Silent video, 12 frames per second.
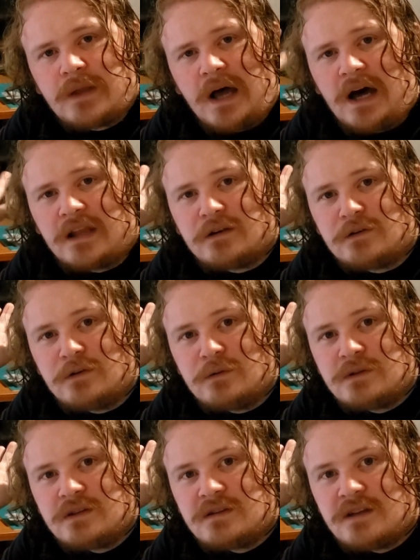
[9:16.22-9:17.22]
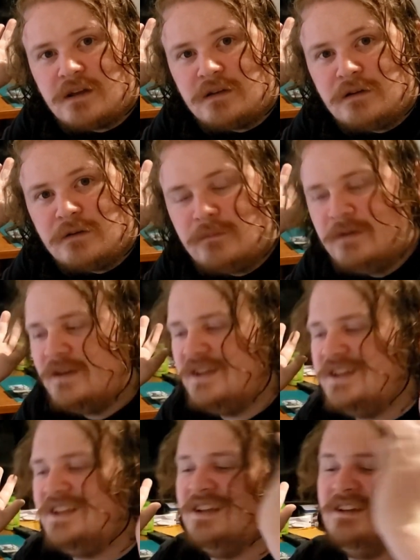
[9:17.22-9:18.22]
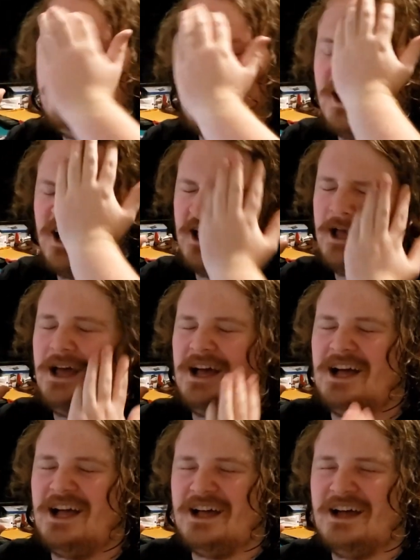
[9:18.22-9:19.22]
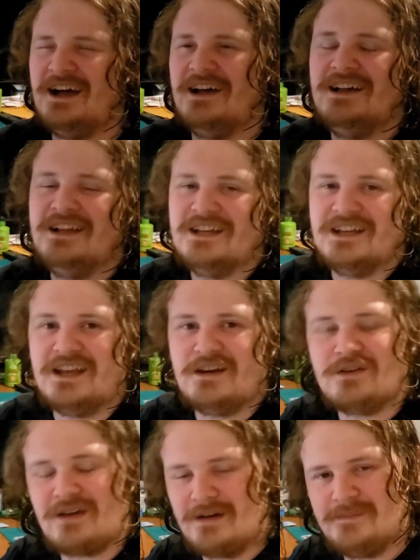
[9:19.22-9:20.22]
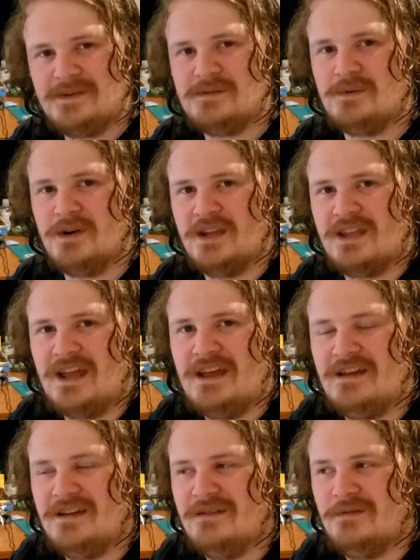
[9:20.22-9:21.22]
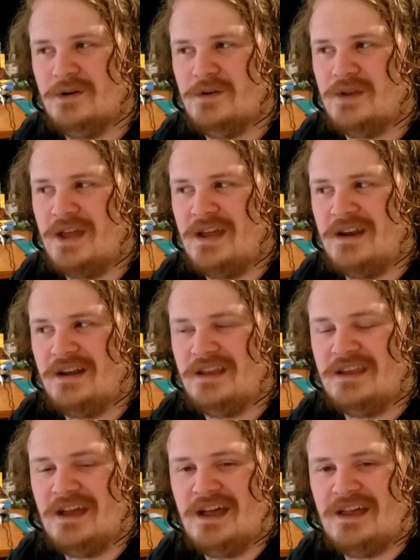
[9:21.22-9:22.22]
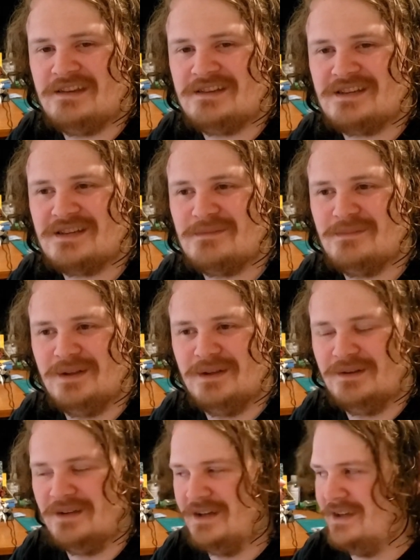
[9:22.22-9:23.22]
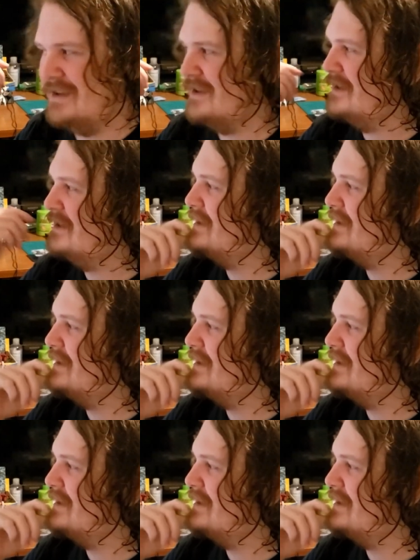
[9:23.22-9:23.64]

I don't know what to tell you. Get your copies where you can, I guess. But like,